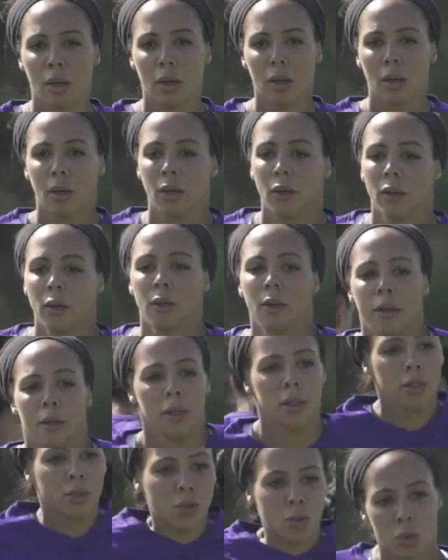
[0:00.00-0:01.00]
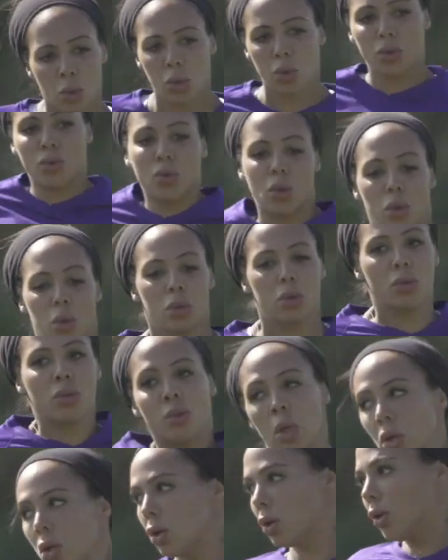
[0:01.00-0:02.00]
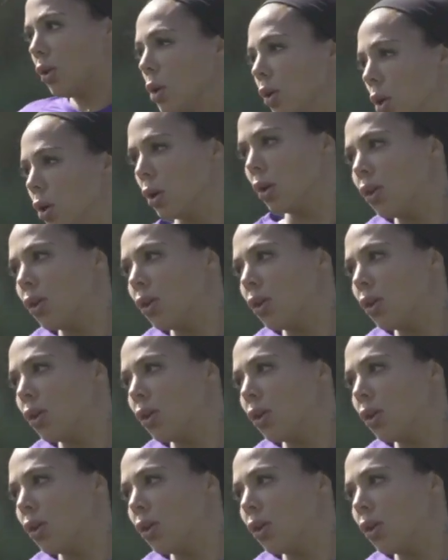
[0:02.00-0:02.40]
Cindy Leroux is like every other mom I know. She wears a